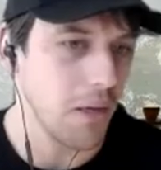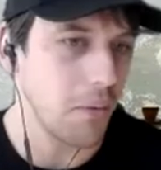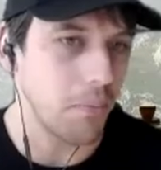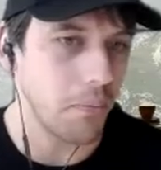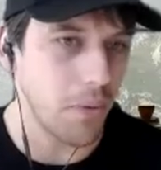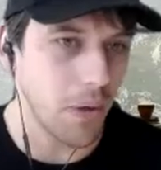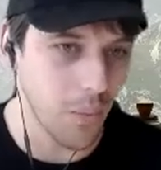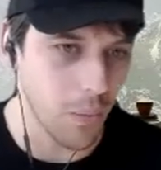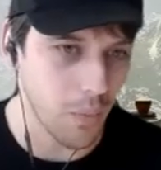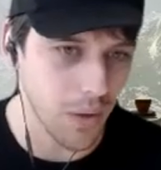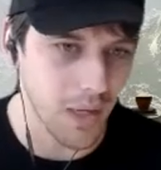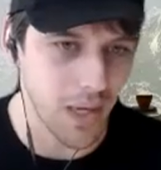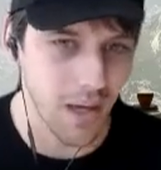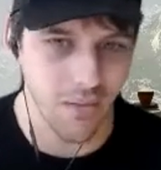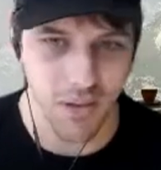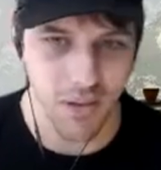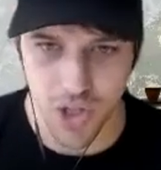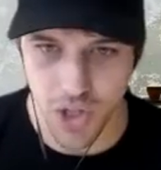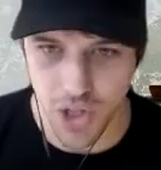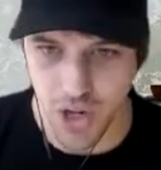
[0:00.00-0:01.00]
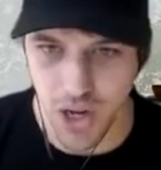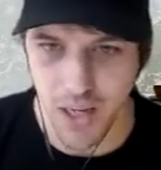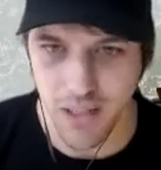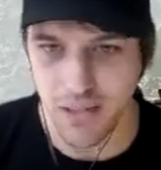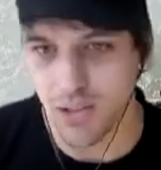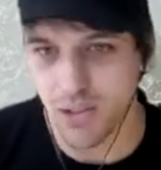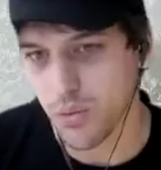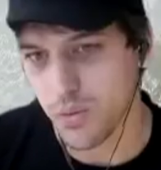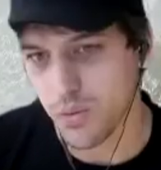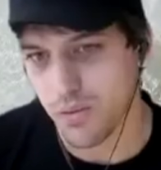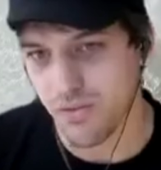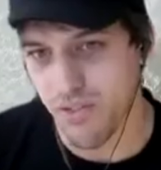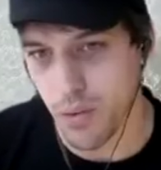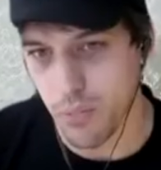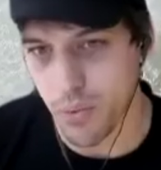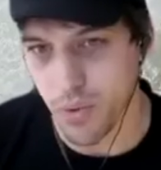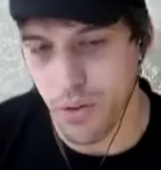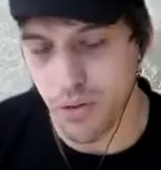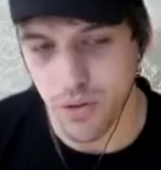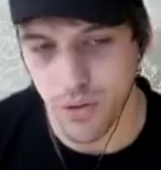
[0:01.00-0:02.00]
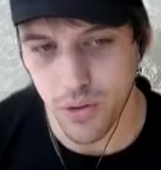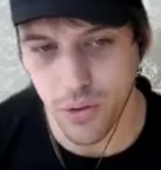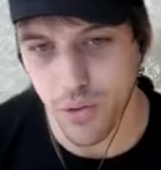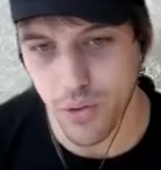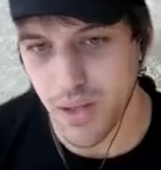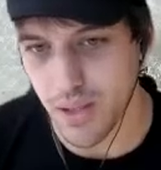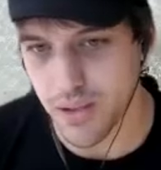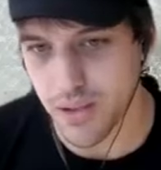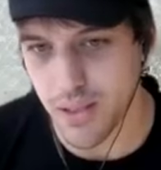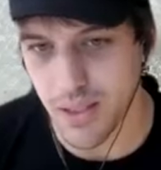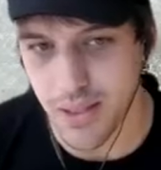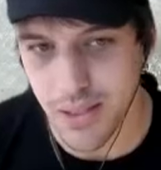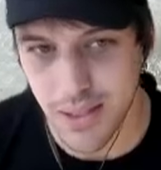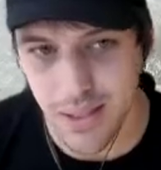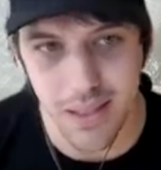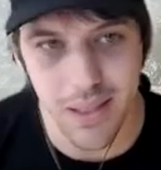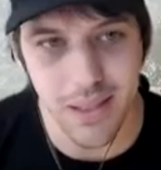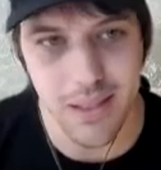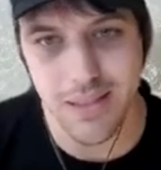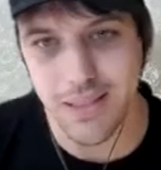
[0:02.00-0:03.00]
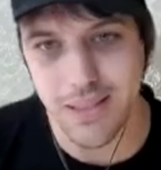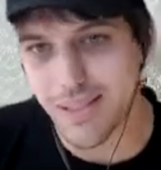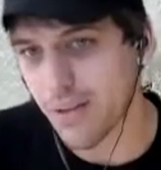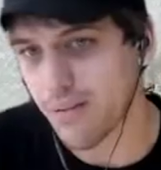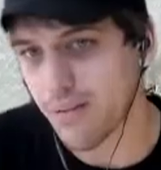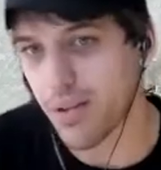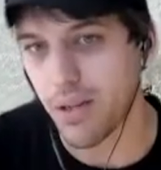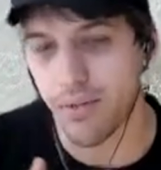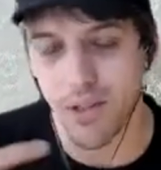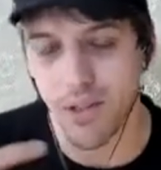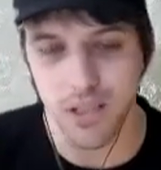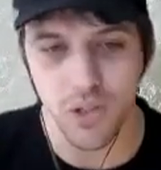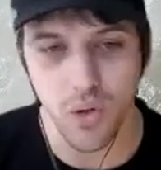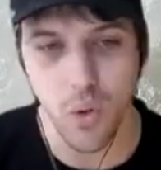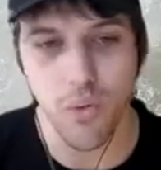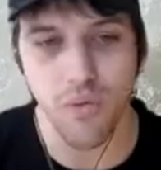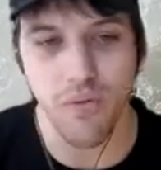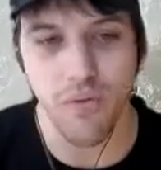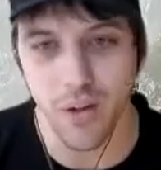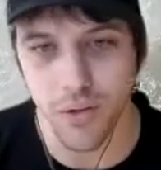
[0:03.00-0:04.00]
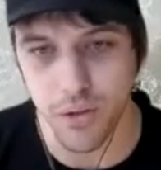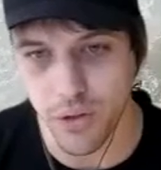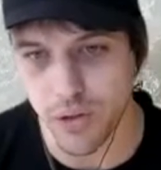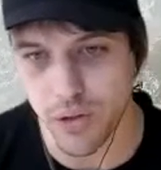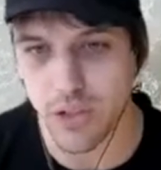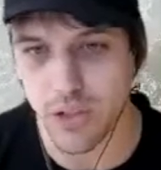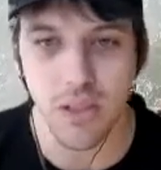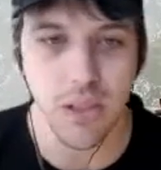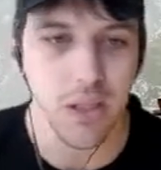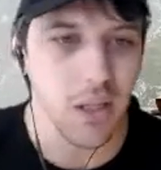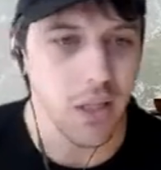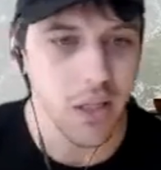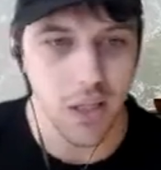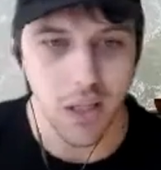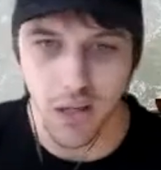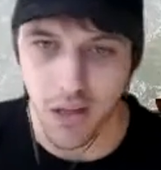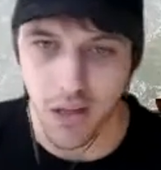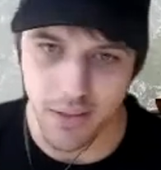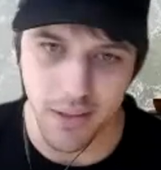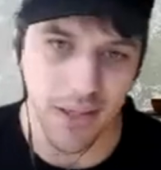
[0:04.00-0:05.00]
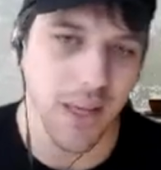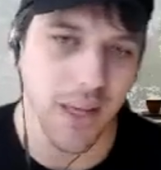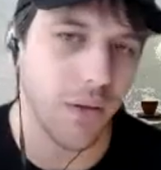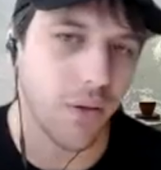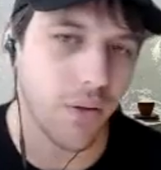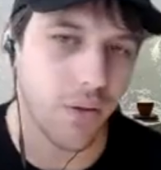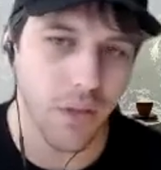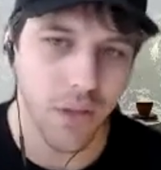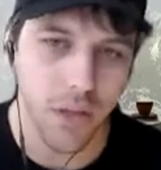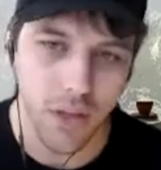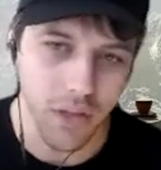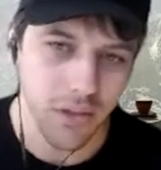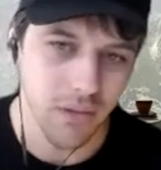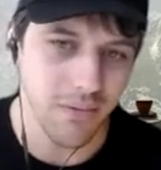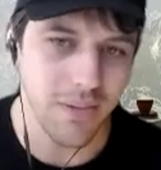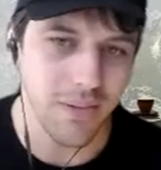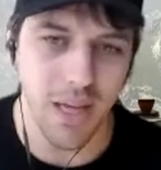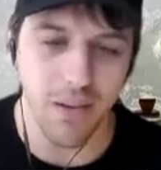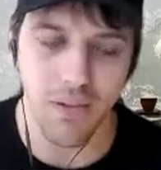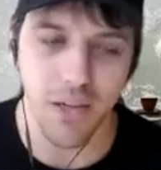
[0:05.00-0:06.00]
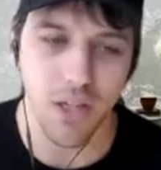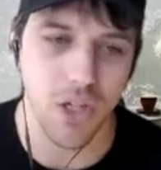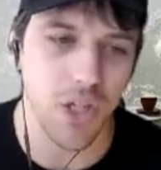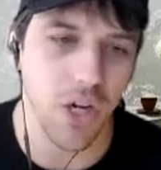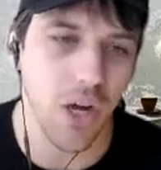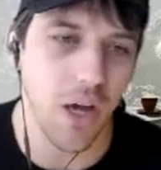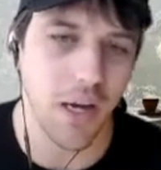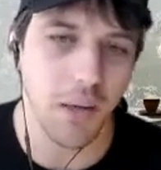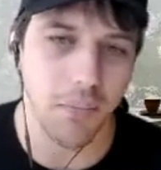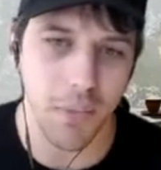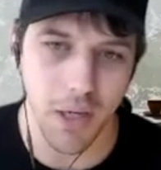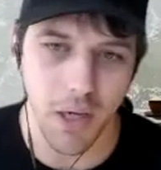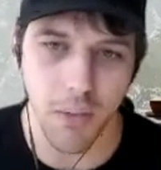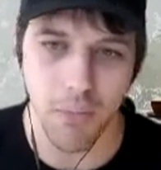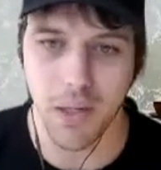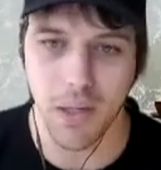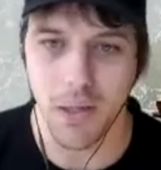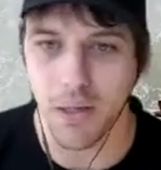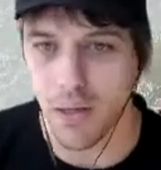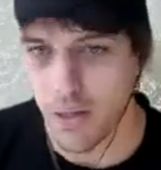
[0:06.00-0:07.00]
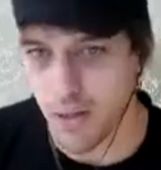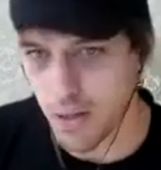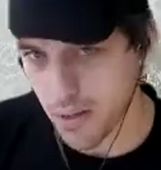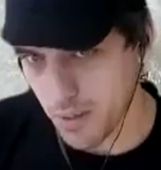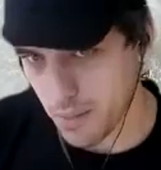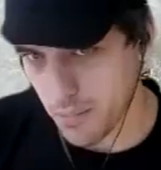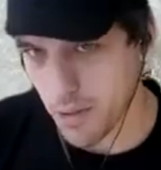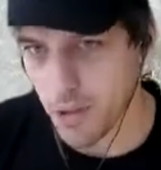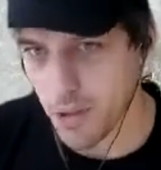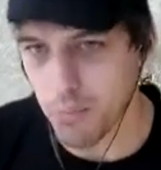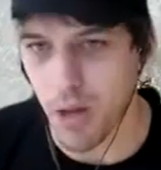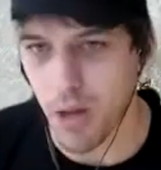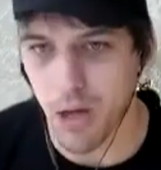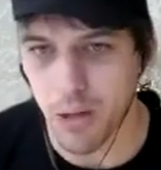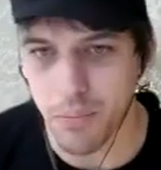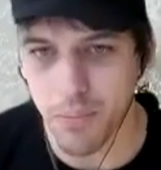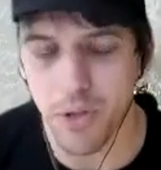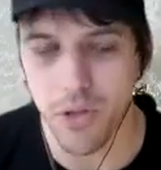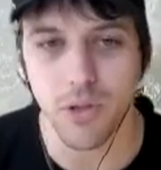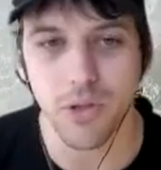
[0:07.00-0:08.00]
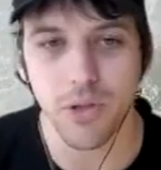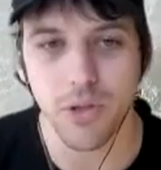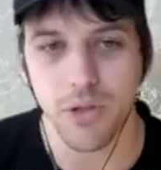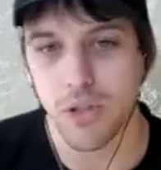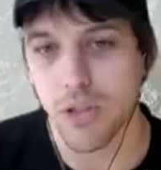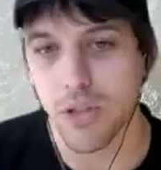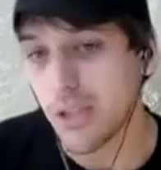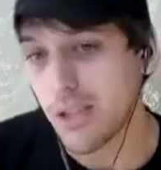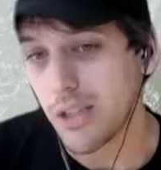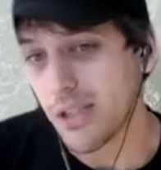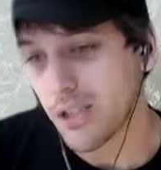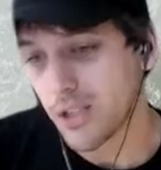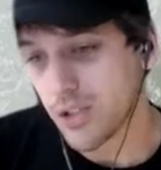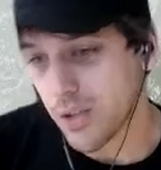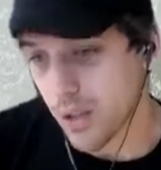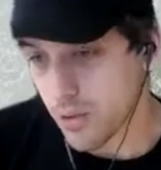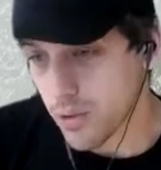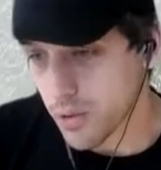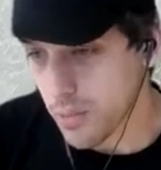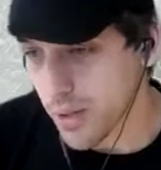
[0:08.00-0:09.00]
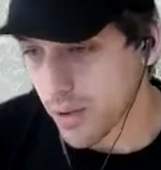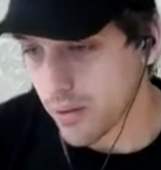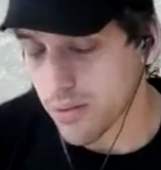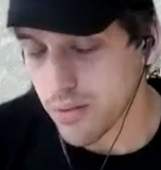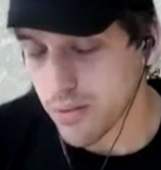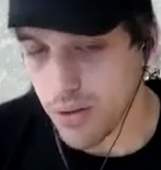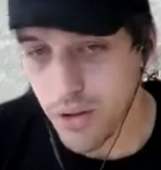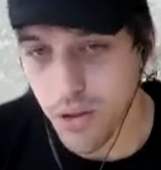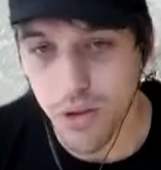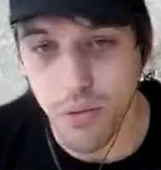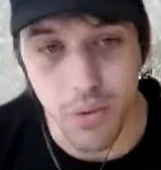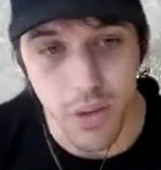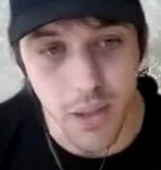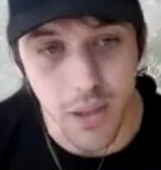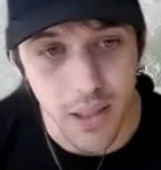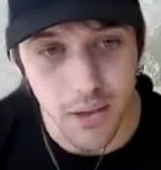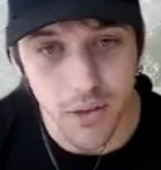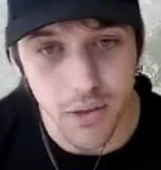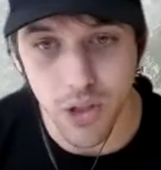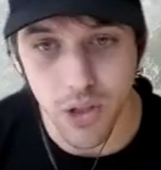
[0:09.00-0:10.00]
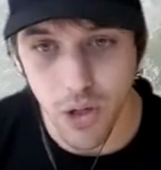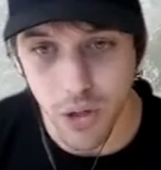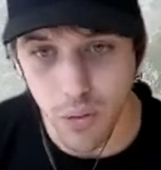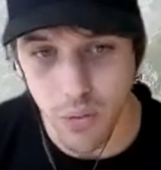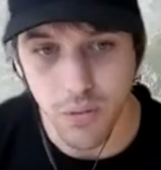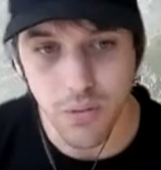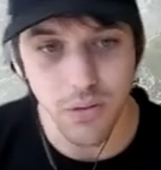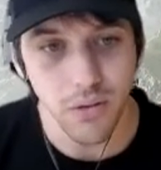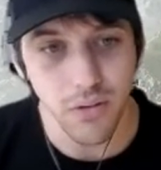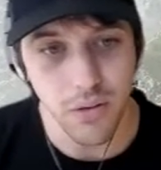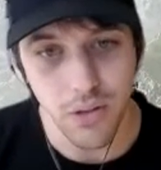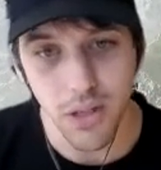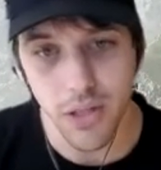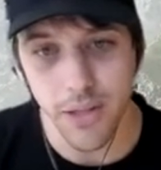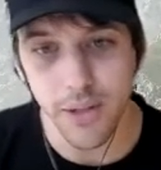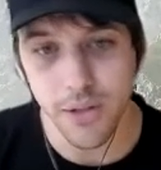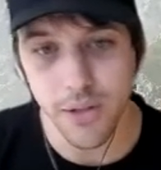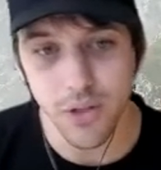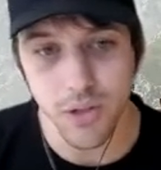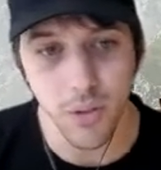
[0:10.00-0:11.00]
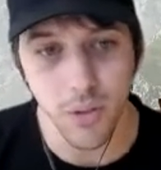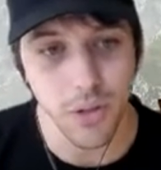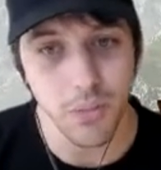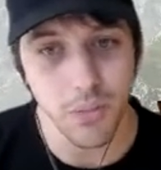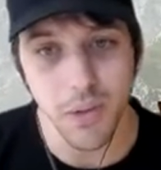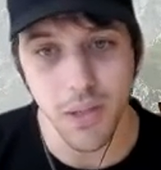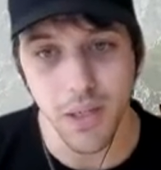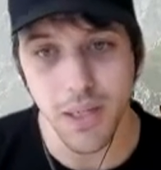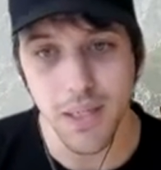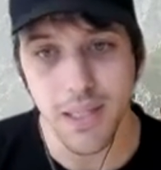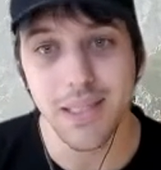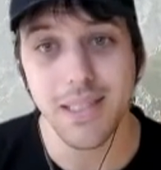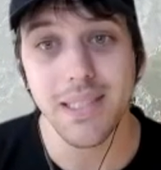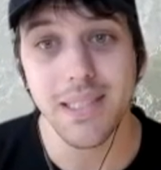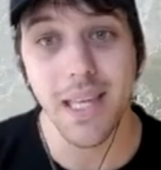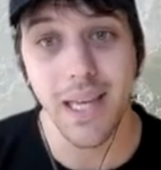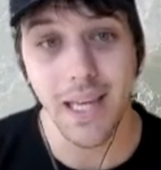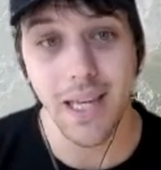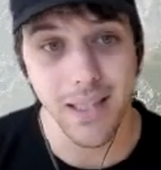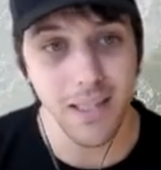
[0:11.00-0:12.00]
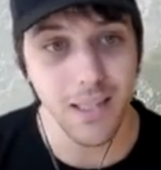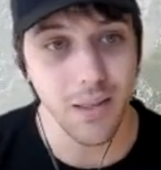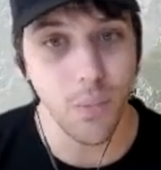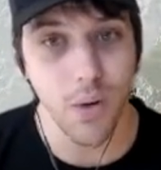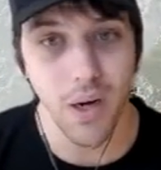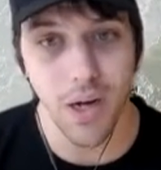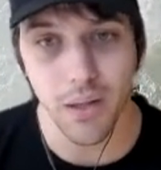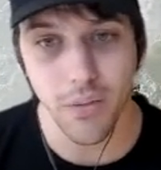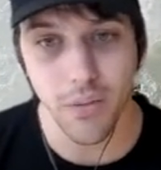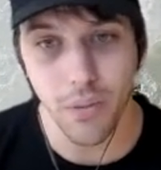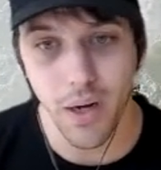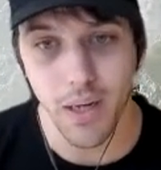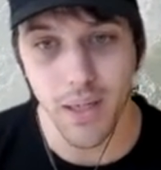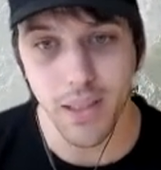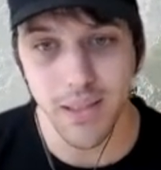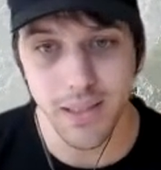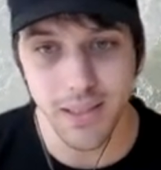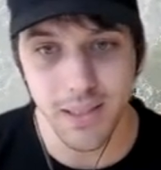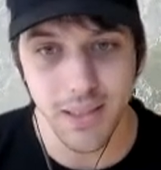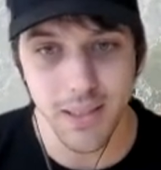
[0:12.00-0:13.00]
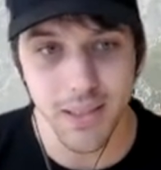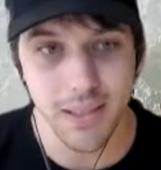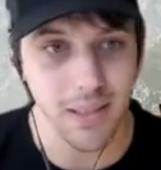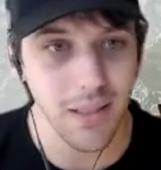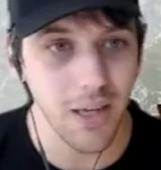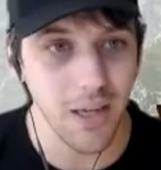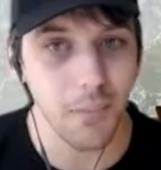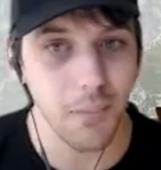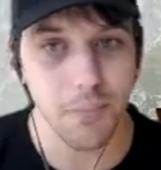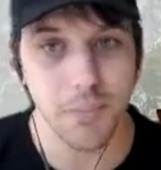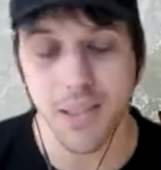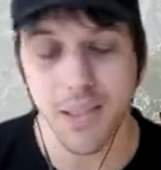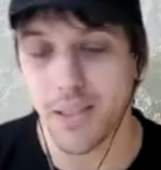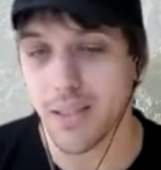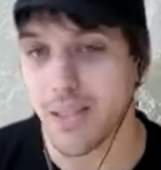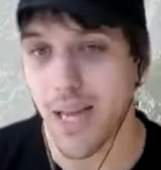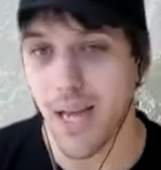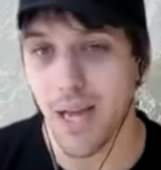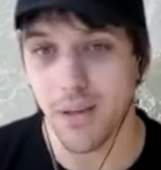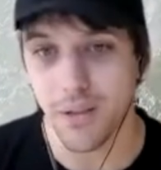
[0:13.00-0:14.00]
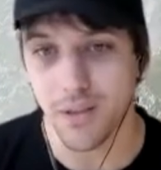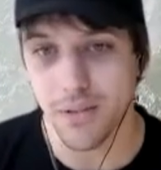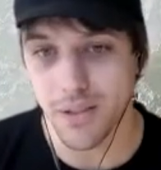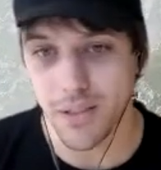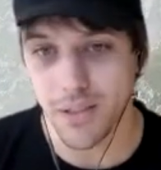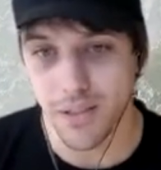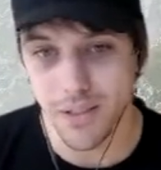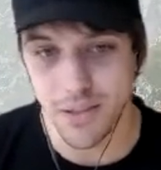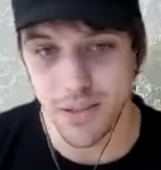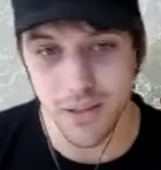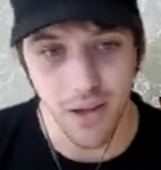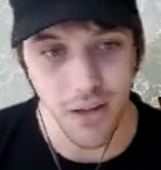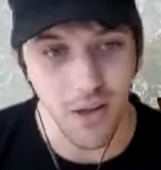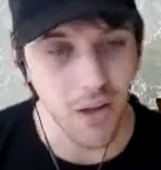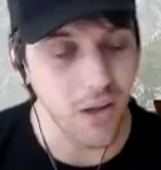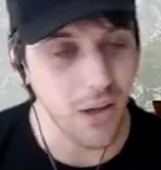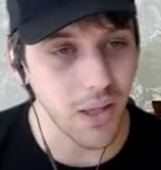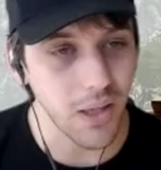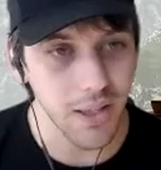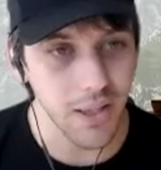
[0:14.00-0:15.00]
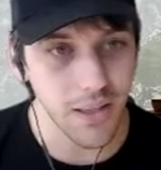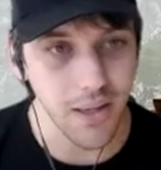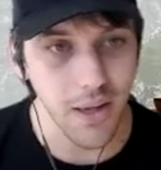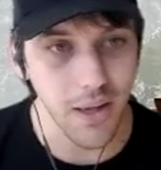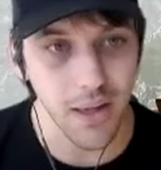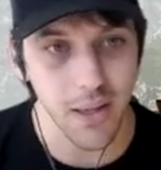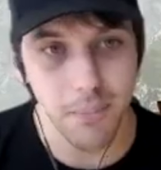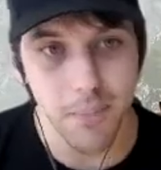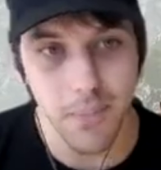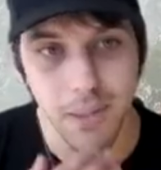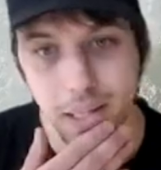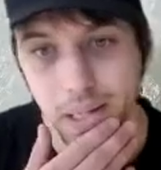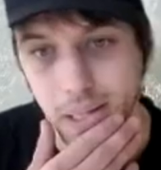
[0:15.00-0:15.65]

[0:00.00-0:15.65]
But we gave it a shot. So in February 2018, 7 of us co-founders got together, gave it a shot at becoming a block producer. So that was about 3 years ago or so. It's been an insanely wild ride since, ups and downs all the time.